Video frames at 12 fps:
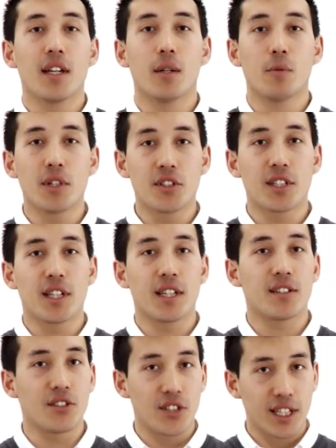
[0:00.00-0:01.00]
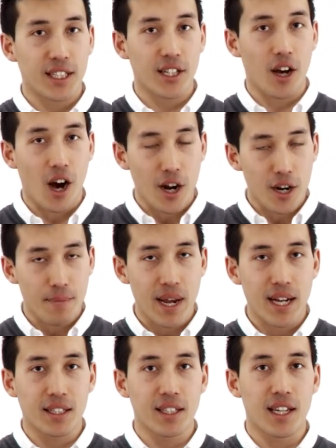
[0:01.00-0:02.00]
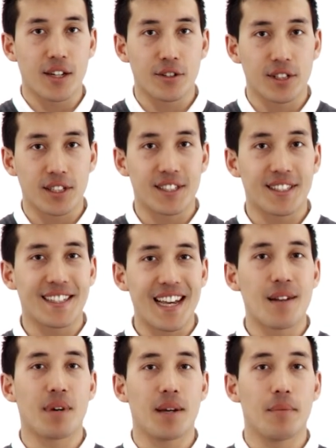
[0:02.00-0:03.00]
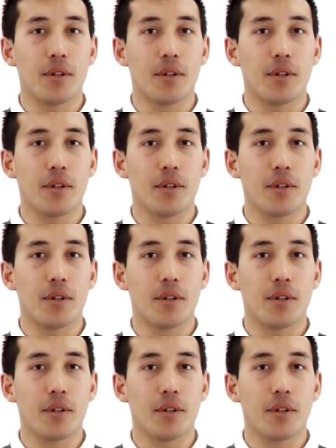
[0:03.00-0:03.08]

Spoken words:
in which case the J kit automatically enters a standby